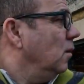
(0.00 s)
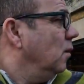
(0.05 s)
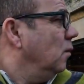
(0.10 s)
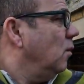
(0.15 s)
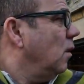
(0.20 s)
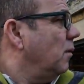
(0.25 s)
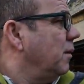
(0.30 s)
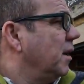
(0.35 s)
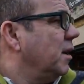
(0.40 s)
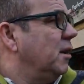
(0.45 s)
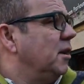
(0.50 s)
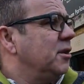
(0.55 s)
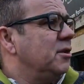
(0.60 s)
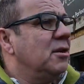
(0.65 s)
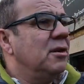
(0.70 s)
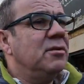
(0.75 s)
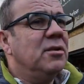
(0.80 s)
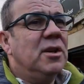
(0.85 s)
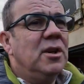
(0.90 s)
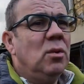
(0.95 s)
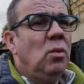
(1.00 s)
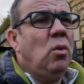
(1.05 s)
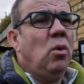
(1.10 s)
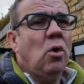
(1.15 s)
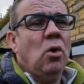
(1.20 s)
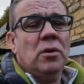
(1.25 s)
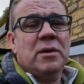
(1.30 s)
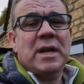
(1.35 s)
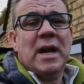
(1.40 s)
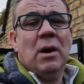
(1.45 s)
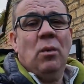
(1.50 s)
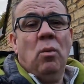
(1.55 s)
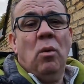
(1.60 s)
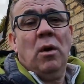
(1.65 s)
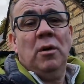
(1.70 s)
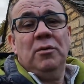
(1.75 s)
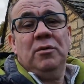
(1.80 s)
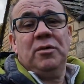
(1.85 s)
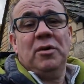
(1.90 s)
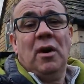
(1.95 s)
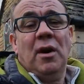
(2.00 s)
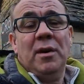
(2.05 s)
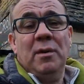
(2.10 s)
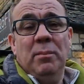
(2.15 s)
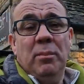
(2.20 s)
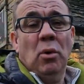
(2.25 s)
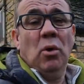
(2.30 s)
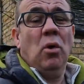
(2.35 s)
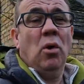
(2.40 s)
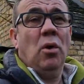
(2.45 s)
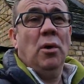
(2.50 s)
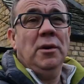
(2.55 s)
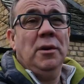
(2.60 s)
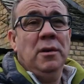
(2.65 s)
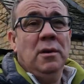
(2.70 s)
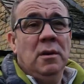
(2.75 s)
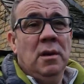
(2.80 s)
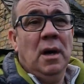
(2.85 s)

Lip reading: What we're going to do is we're going to walk down one side of Bourton,